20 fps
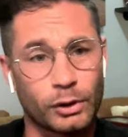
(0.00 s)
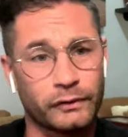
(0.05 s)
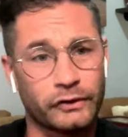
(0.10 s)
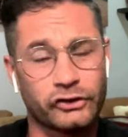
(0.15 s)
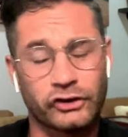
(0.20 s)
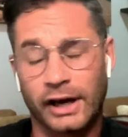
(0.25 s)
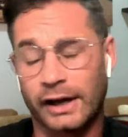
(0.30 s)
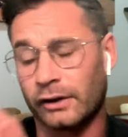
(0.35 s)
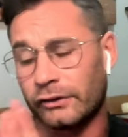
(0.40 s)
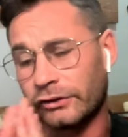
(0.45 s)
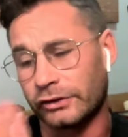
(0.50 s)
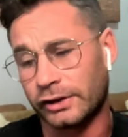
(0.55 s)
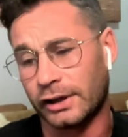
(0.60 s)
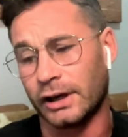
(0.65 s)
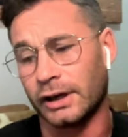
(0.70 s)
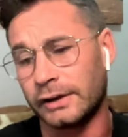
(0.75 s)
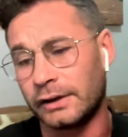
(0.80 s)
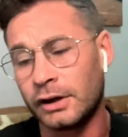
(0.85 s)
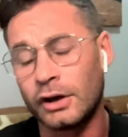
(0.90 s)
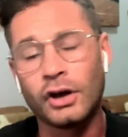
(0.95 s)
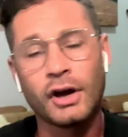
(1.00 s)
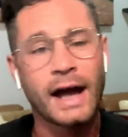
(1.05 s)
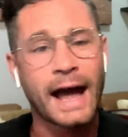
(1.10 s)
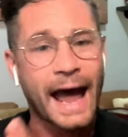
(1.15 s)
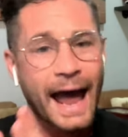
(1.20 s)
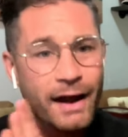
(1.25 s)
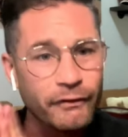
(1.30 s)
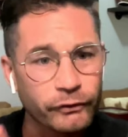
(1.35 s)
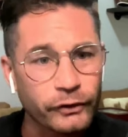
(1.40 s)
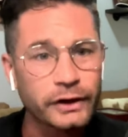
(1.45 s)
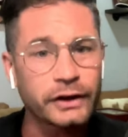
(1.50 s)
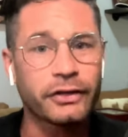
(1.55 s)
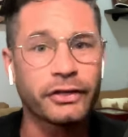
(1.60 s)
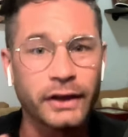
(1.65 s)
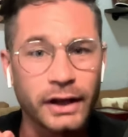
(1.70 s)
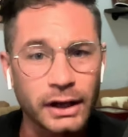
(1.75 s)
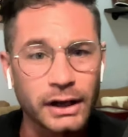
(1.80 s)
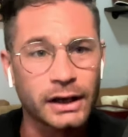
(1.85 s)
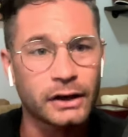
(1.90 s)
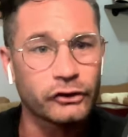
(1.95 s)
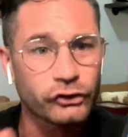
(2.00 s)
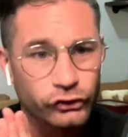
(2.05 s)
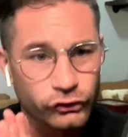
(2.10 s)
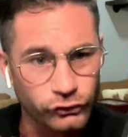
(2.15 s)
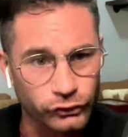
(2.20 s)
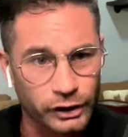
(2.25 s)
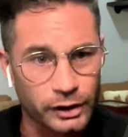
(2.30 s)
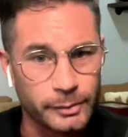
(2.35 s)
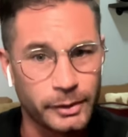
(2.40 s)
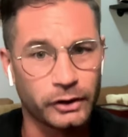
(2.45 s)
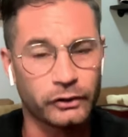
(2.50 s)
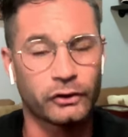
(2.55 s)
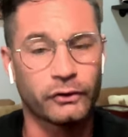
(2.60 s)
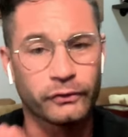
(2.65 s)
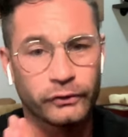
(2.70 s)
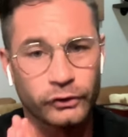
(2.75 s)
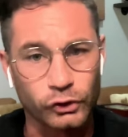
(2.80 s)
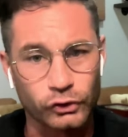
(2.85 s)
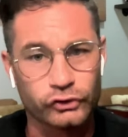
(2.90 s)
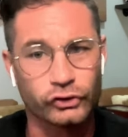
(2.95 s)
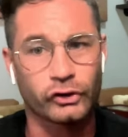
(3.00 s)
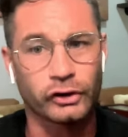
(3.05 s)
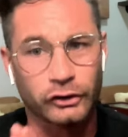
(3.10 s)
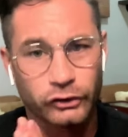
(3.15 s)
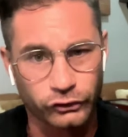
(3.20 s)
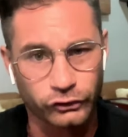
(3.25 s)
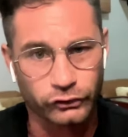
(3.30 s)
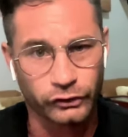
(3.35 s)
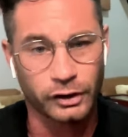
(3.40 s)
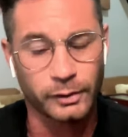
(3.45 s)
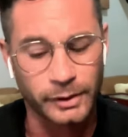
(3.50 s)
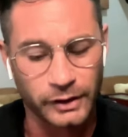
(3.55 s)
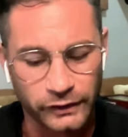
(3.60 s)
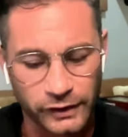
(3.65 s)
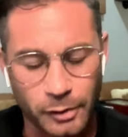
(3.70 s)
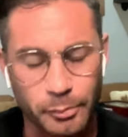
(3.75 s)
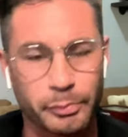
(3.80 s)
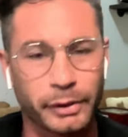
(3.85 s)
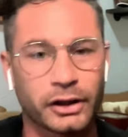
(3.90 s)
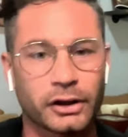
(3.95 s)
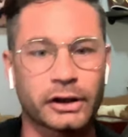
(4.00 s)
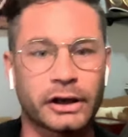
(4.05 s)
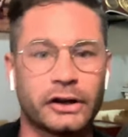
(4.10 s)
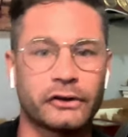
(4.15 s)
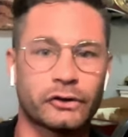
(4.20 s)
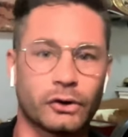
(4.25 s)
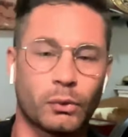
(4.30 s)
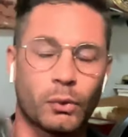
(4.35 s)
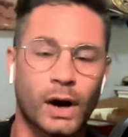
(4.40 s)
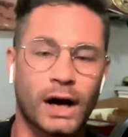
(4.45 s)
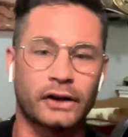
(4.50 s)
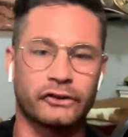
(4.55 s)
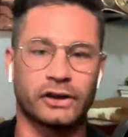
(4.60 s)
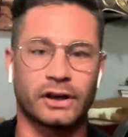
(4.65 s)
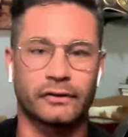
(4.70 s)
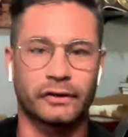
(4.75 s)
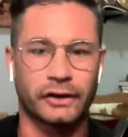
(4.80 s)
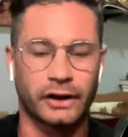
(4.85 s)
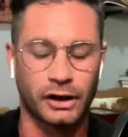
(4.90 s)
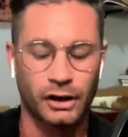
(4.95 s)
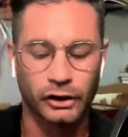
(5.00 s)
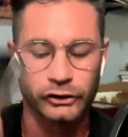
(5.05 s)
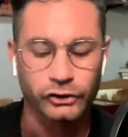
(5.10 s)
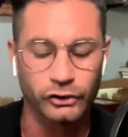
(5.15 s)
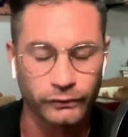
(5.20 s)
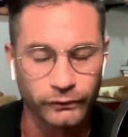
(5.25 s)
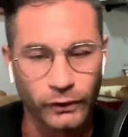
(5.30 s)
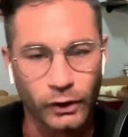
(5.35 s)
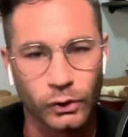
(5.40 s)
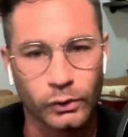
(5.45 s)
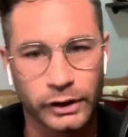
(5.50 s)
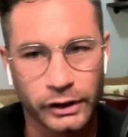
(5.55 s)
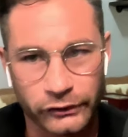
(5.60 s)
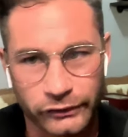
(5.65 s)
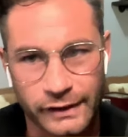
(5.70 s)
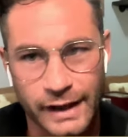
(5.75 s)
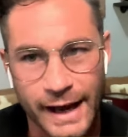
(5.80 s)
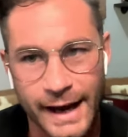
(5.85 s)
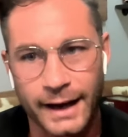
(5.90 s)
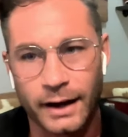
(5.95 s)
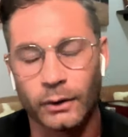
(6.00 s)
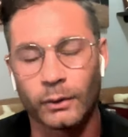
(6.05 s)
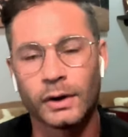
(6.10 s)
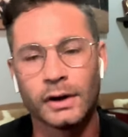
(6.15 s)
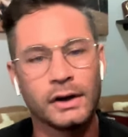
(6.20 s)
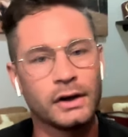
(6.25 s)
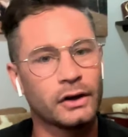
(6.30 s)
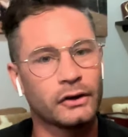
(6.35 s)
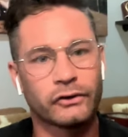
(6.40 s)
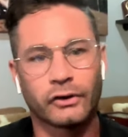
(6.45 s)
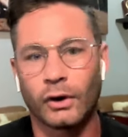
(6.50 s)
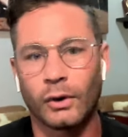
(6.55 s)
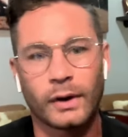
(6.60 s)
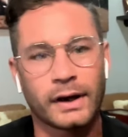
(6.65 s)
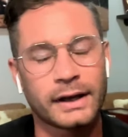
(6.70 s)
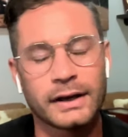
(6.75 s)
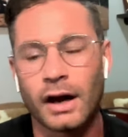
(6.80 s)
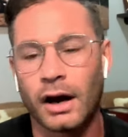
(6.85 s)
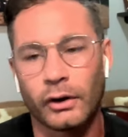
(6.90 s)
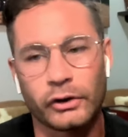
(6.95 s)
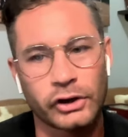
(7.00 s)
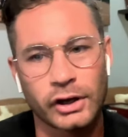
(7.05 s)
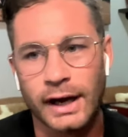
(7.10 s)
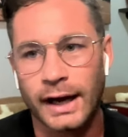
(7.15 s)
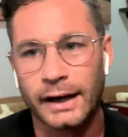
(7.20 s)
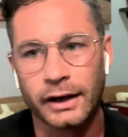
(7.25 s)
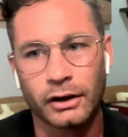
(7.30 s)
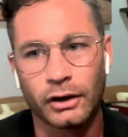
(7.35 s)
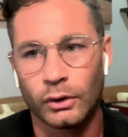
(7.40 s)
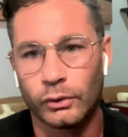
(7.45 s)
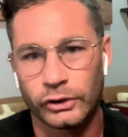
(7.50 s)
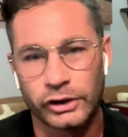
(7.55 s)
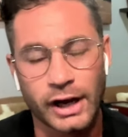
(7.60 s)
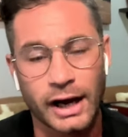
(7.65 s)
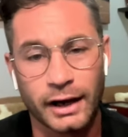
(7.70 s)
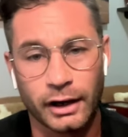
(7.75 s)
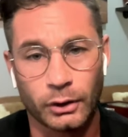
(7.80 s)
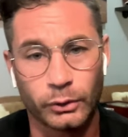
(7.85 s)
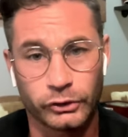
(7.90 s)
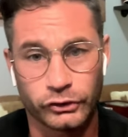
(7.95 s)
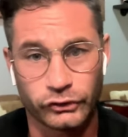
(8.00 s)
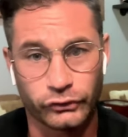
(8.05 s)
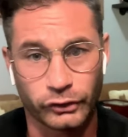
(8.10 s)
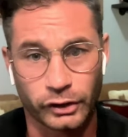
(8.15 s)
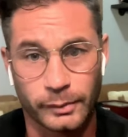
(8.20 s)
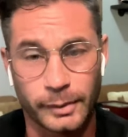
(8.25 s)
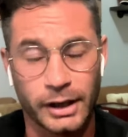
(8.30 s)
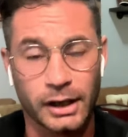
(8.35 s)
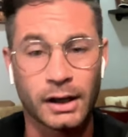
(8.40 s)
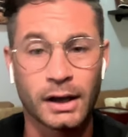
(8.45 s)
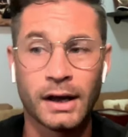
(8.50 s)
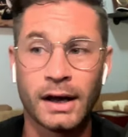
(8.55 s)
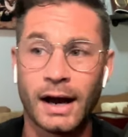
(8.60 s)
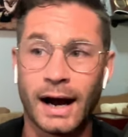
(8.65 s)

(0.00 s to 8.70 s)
movie channels are done. Everything is streaming. The future is streaming. The ability to watch everything on your phone is now. So no, you got to go with streaming.